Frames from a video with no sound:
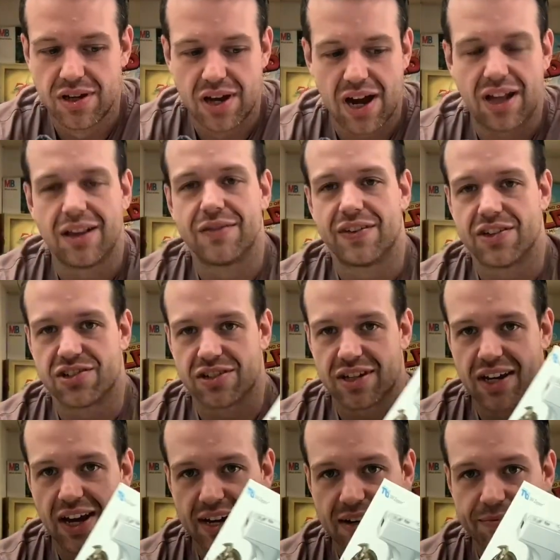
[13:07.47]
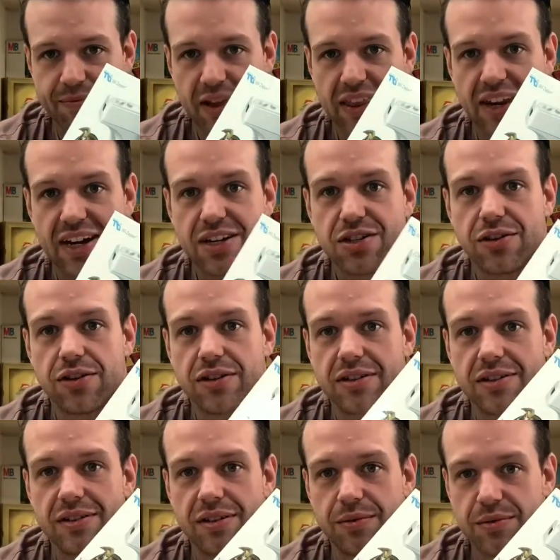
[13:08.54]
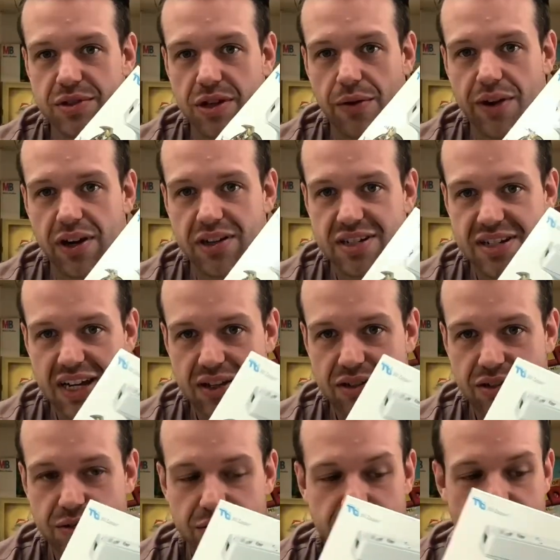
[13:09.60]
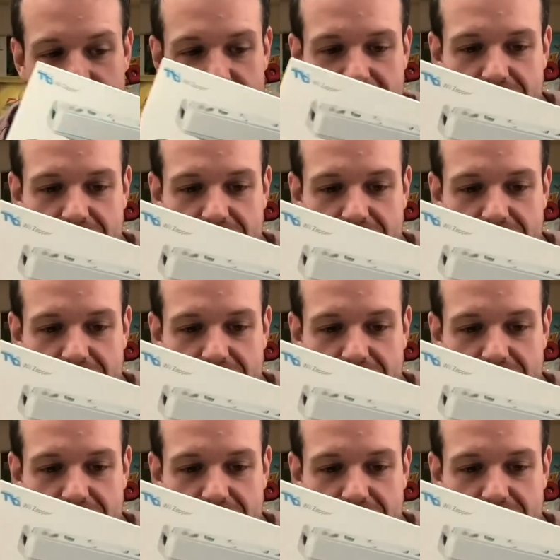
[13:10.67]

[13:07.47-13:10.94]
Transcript: I'll eventually get it. And then I saw it was going on sale soon,